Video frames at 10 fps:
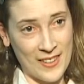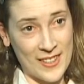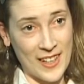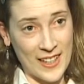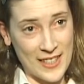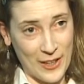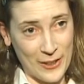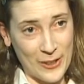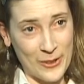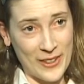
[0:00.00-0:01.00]
Did I tell
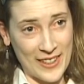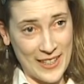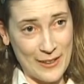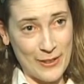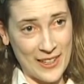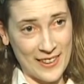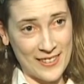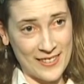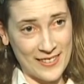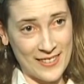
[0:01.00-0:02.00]
you that Evie,
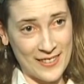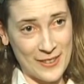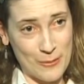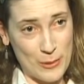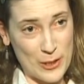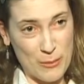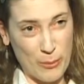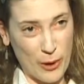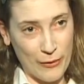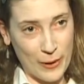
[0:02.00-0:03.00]
Miss
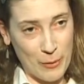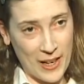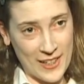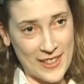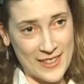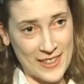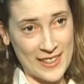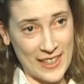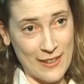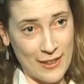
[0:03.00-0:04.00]
Perfect Panties, is
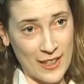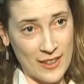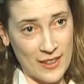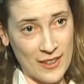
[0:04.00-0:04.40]
leaving?